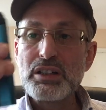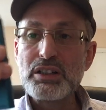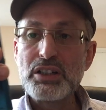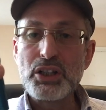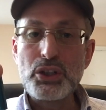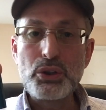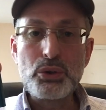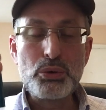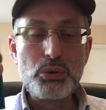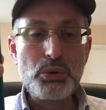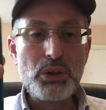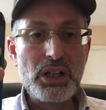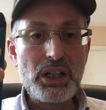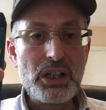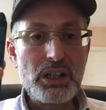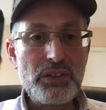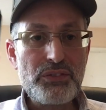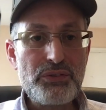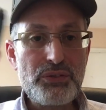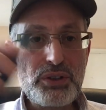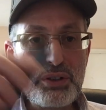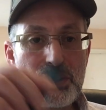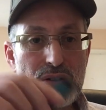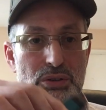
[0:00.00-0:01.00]
The
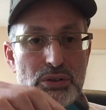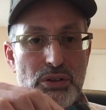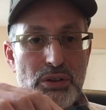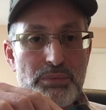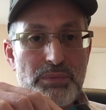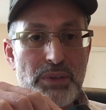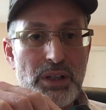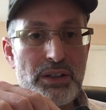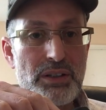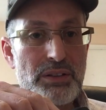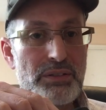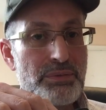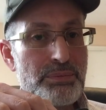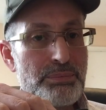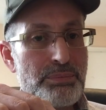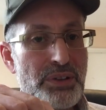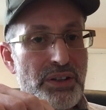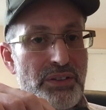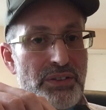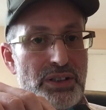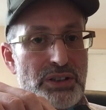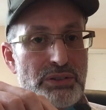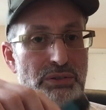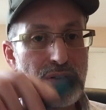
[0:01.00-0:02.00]
UL, if you saw my
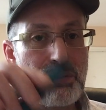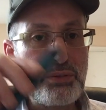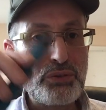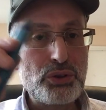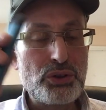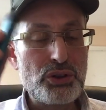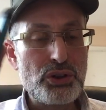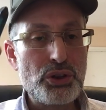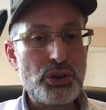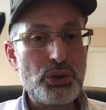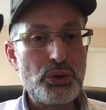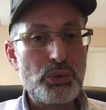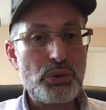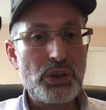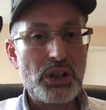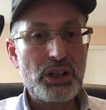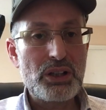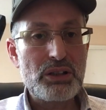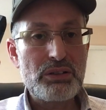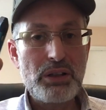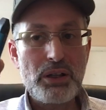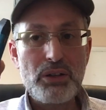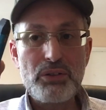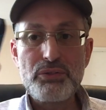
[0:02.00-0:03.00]
previous review, the
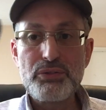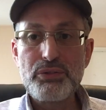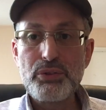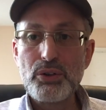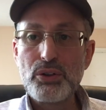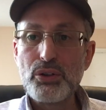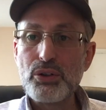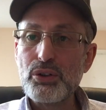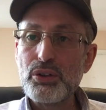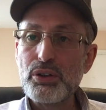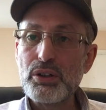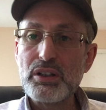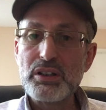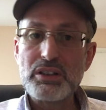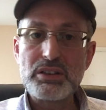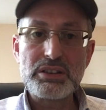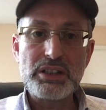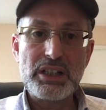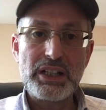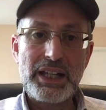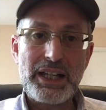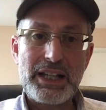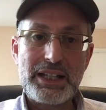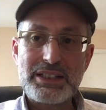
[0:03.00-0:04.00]
UL Crown 4
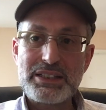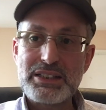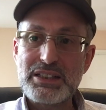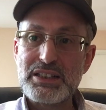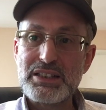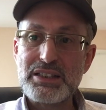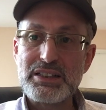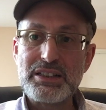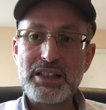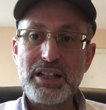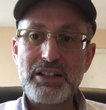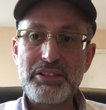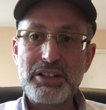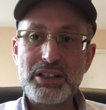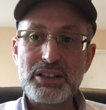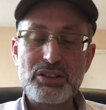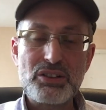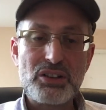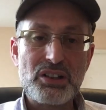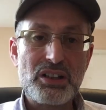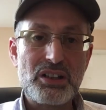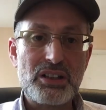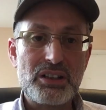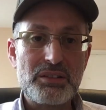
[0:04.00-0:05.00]
is an excellent
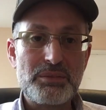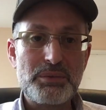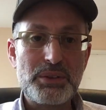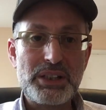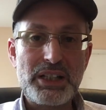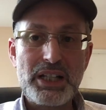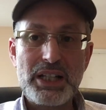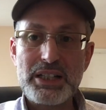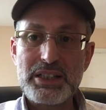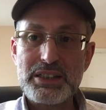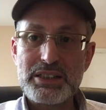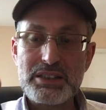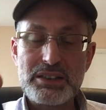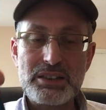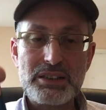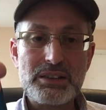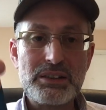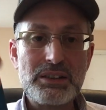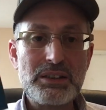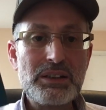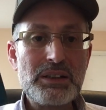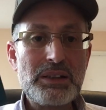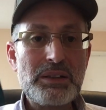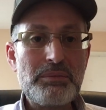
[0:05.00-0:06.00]
director lung, but that's
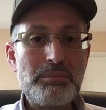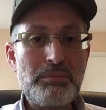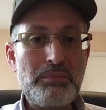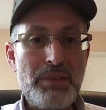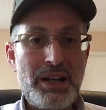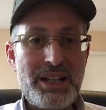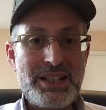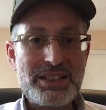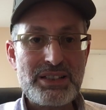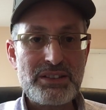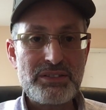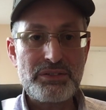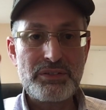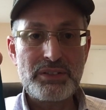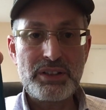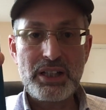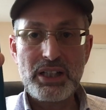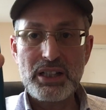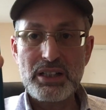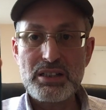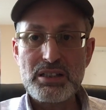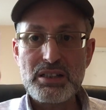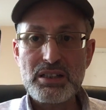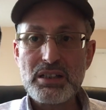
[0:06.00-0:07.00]
a massive
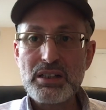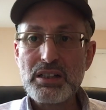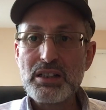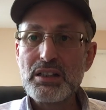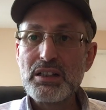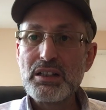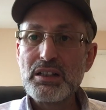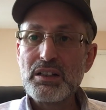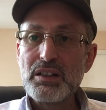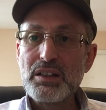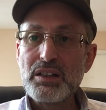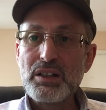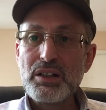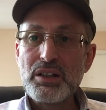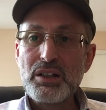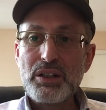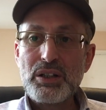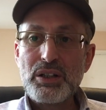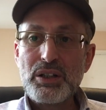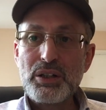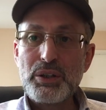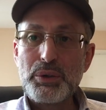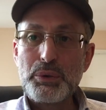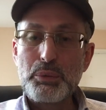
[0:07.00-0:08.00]
kit.
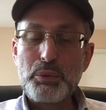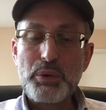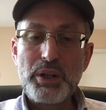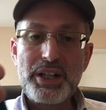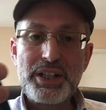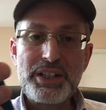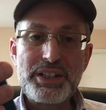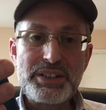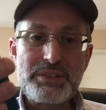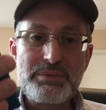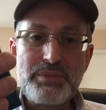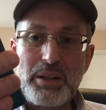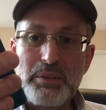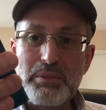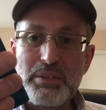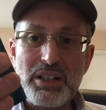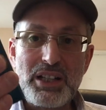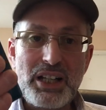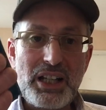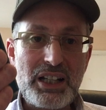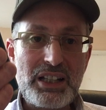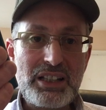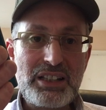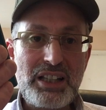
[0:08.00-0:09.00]
It weighs
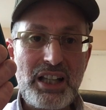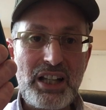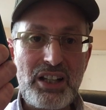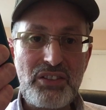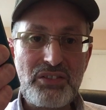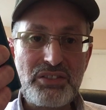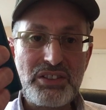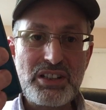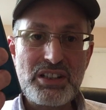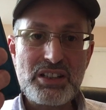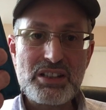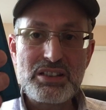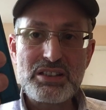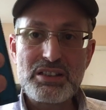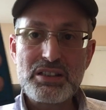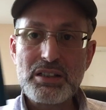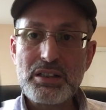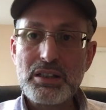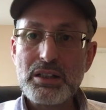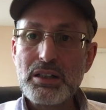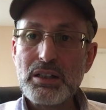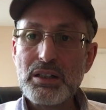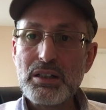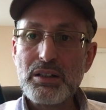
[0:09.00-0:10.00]
maybe like 10 of
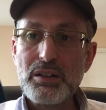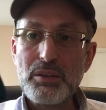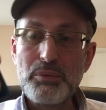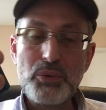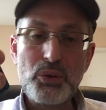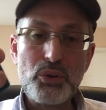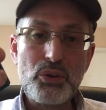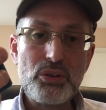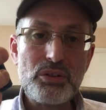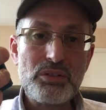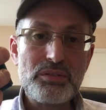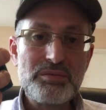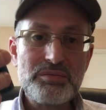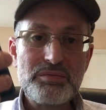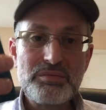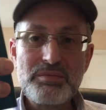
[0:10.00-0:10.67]
these or more.